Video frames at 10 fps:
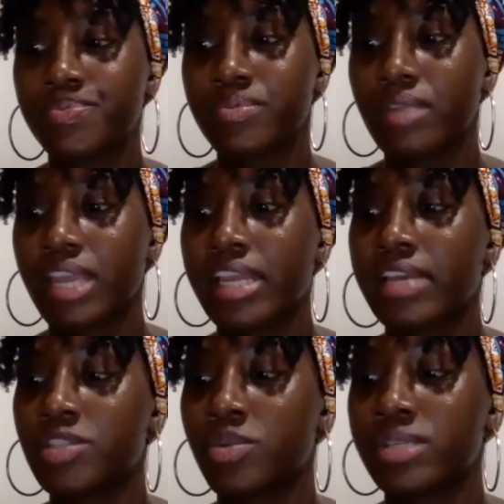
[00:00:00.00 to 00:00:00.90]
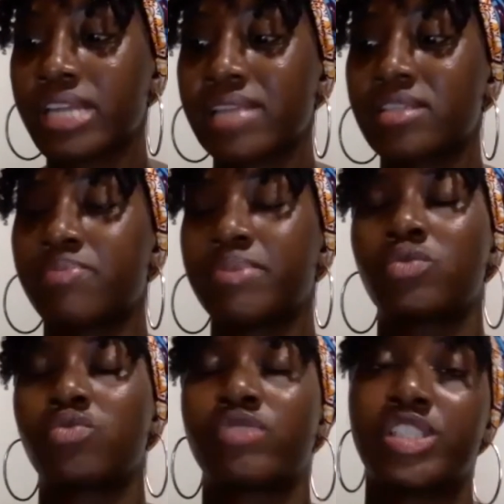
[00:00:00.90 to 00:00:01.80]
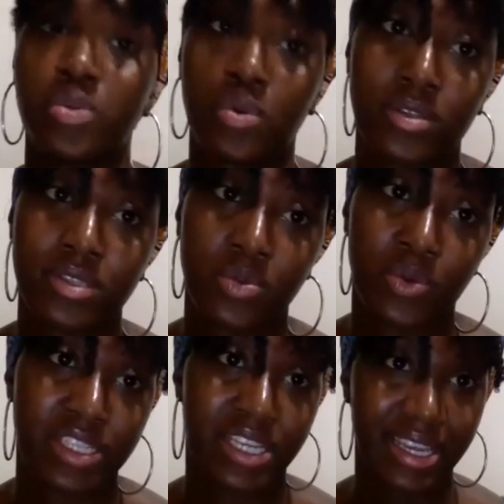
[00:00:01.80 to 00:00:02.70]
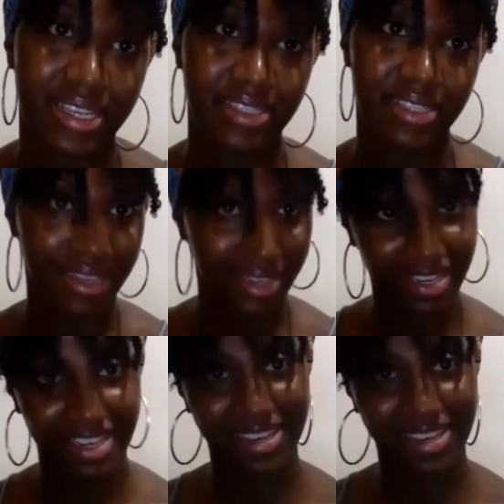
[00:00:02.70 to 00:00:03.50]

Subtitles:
It gives you a chance to build rituals, which kids need.